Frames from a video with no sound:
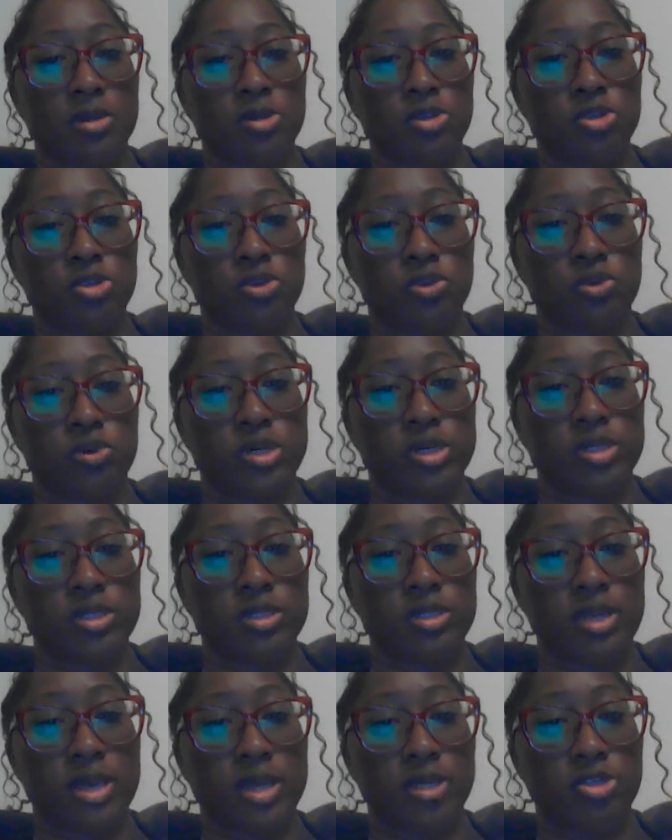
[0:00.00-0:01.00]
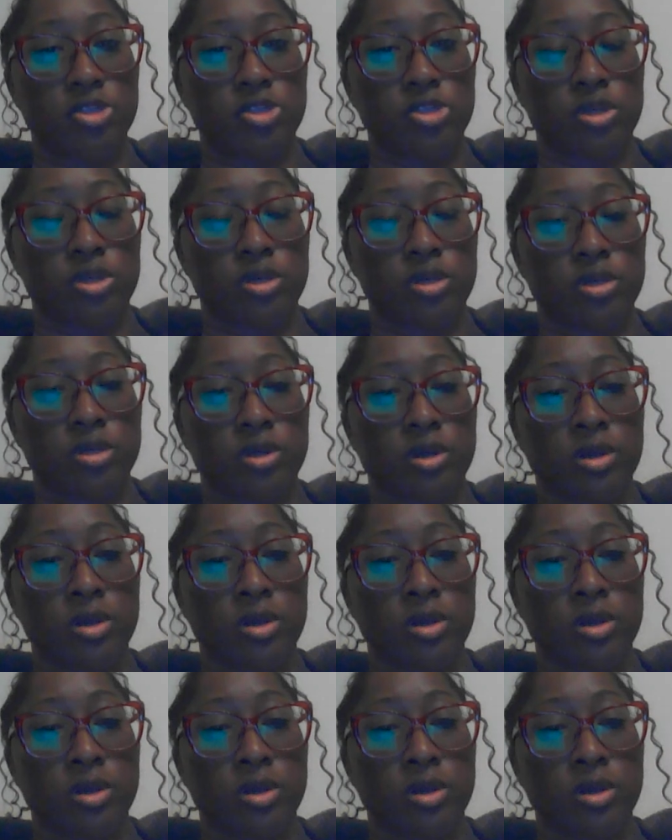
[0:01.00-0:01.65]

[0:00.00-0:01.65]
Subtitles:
short stature,